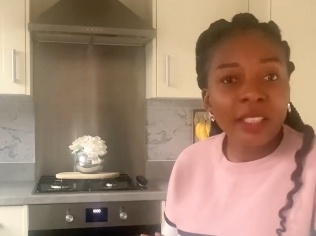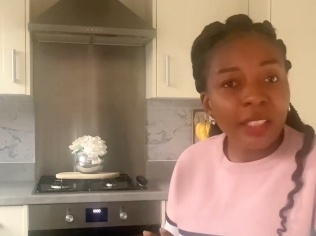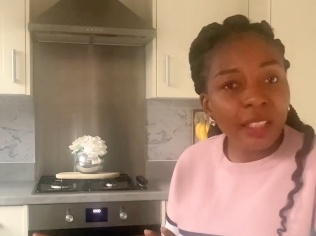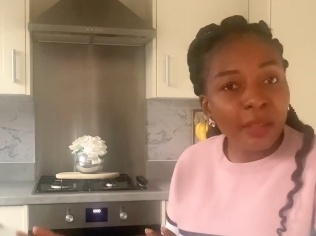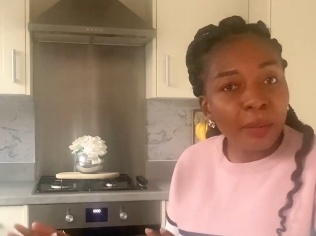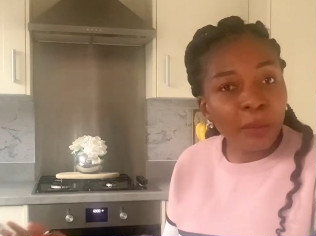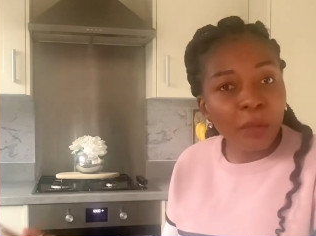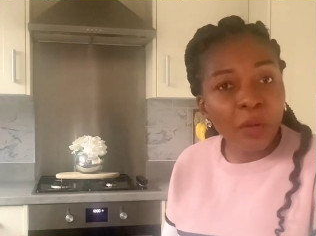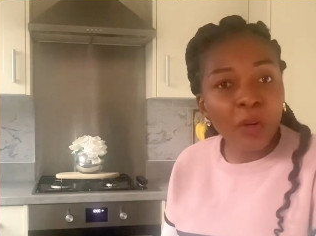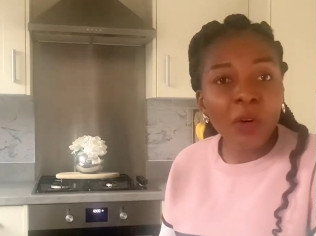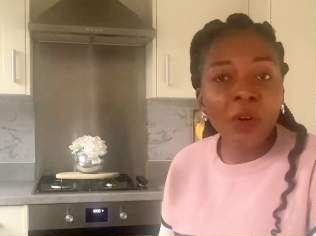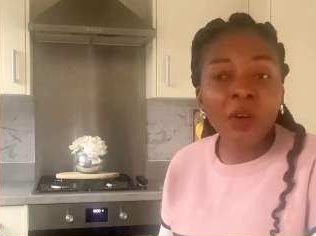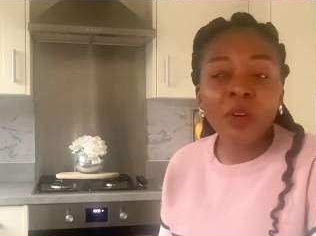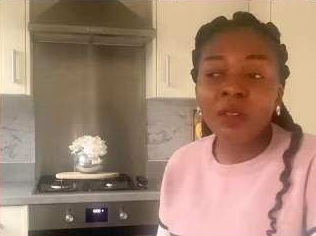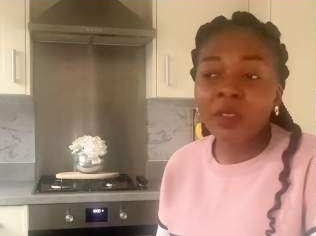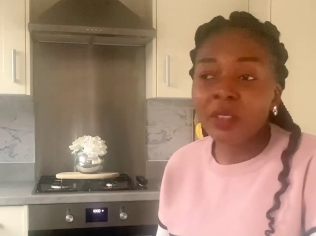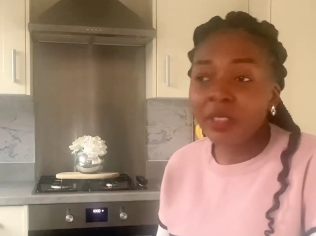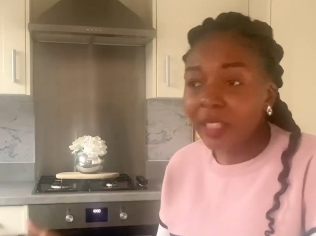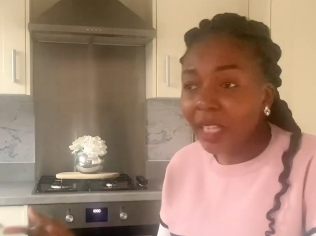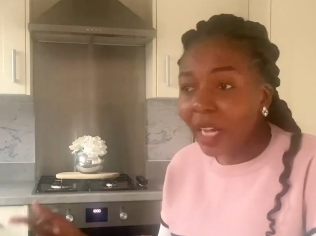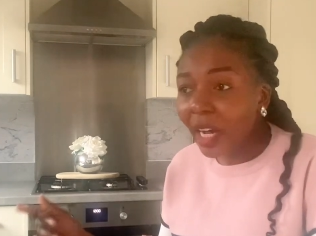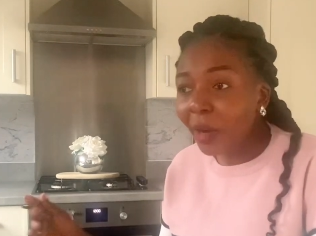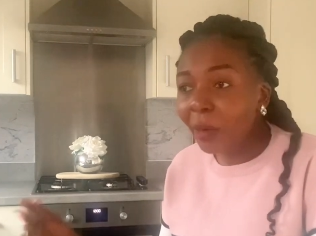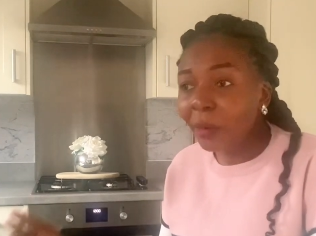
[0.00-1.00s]
The
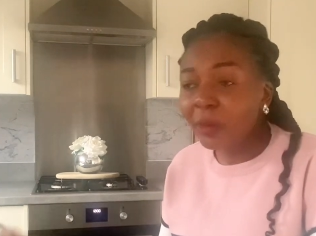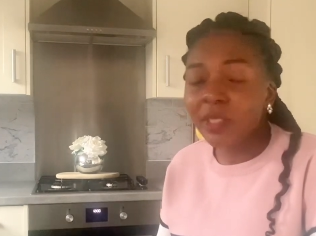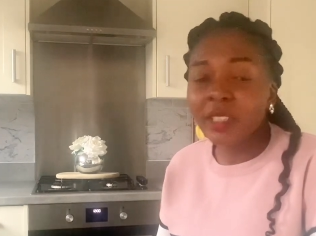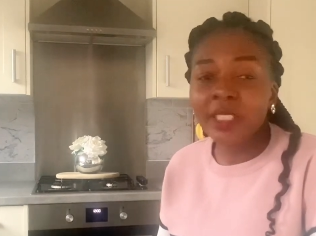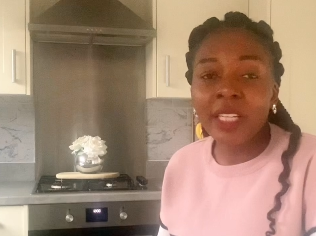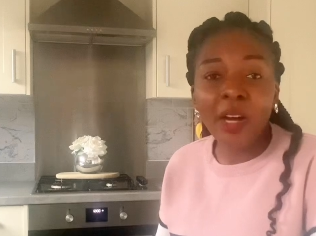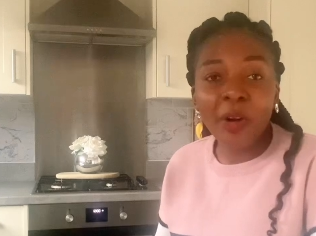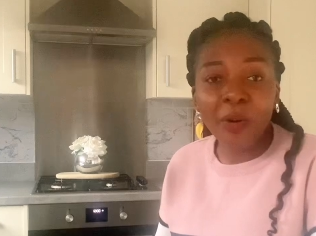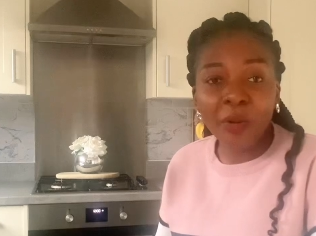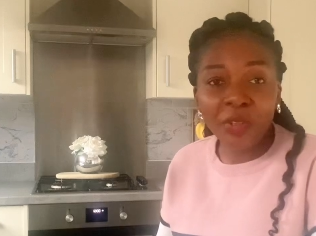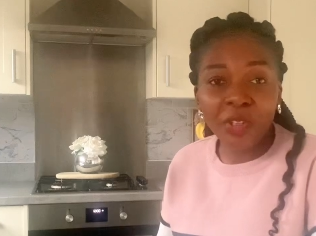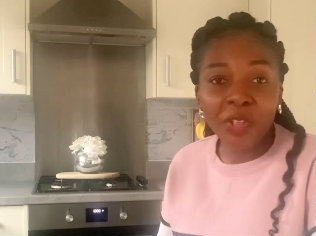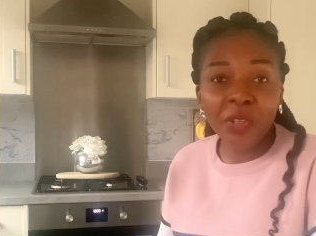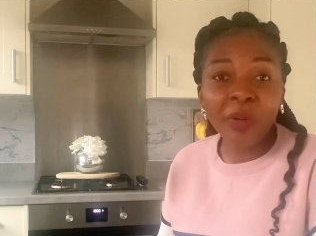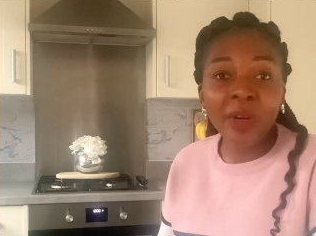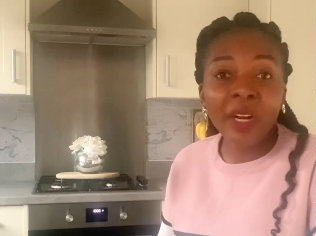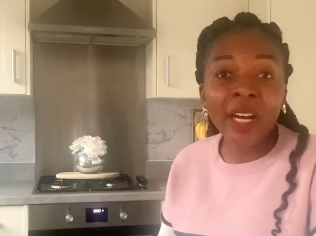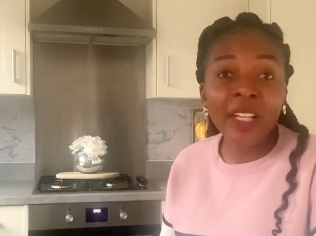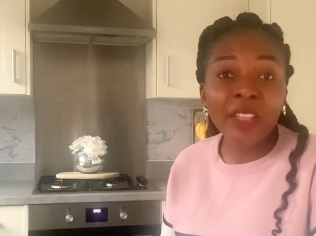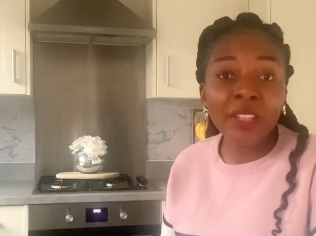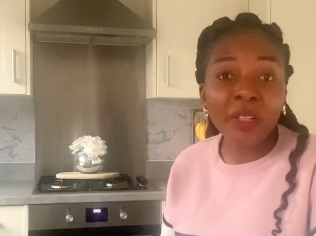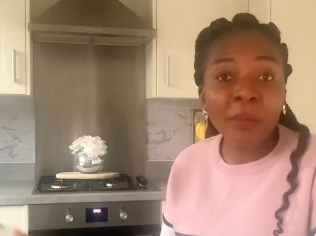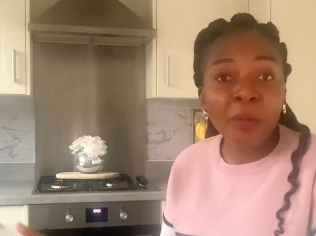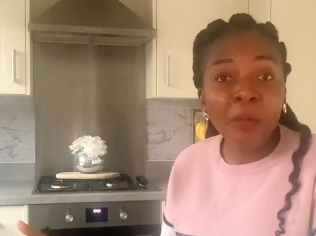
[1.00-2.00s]
more down south you
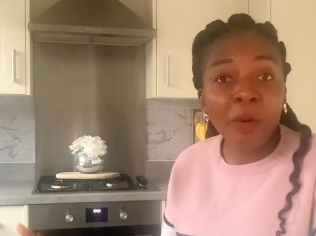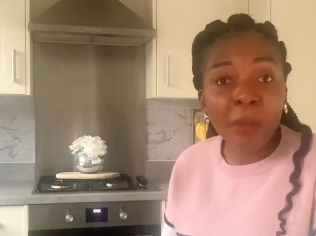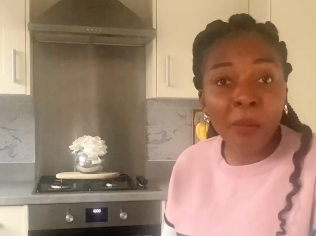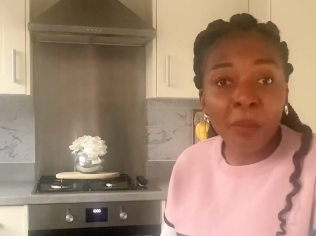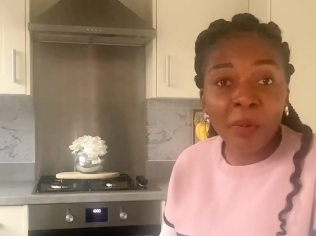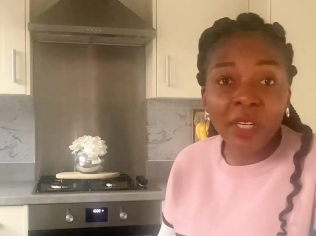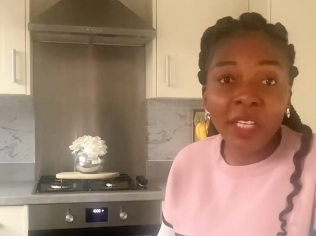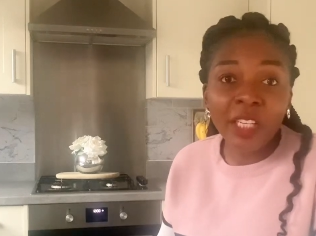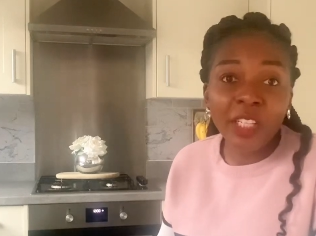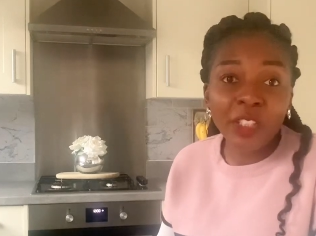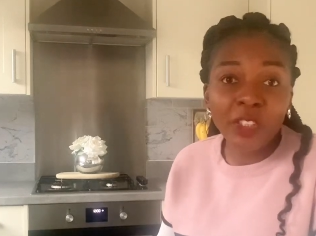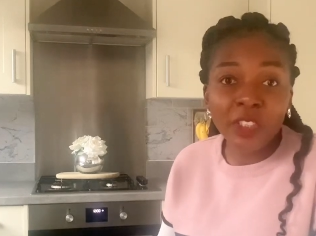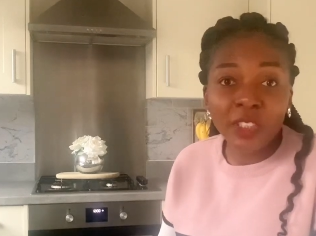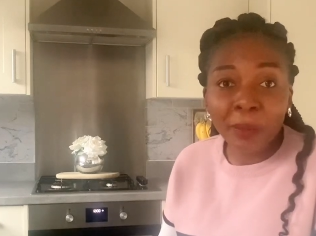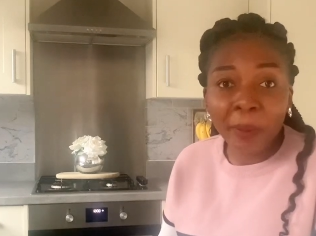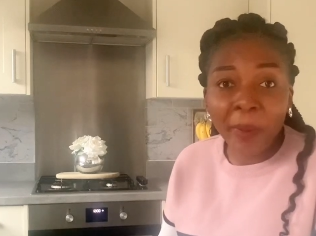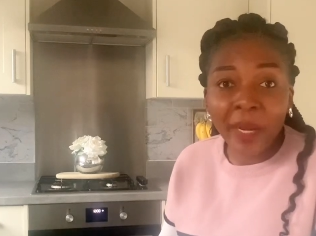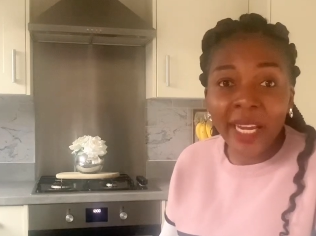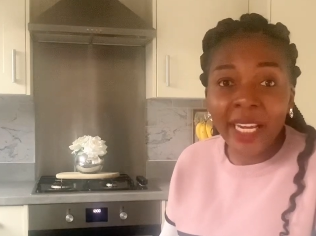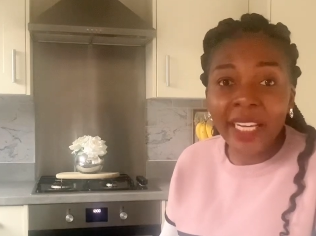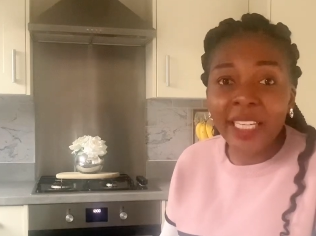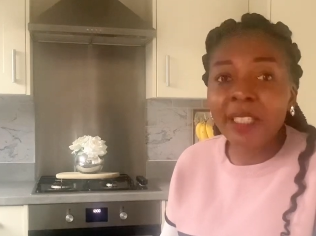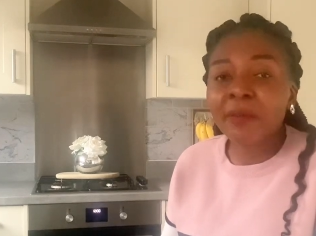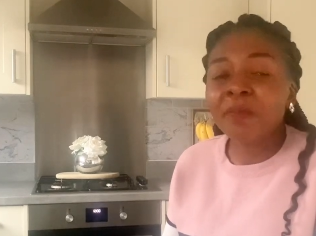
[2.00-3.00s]
are, the more money you
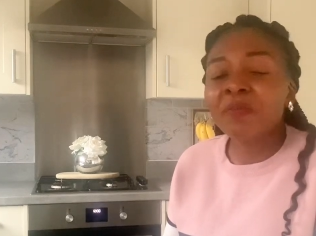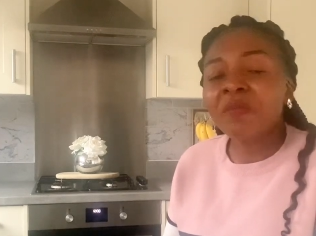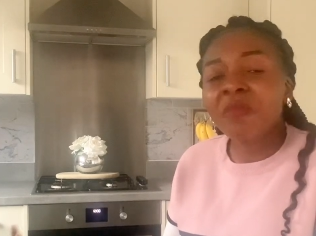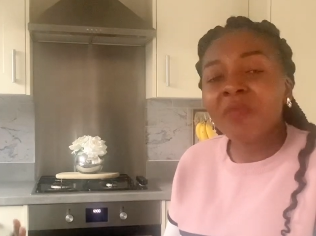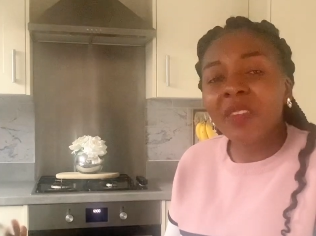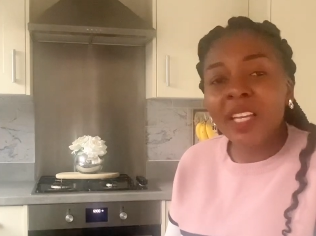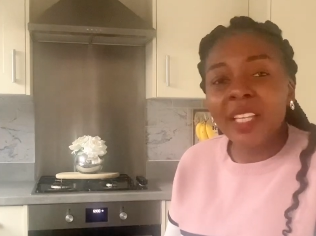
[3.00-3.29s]
spend.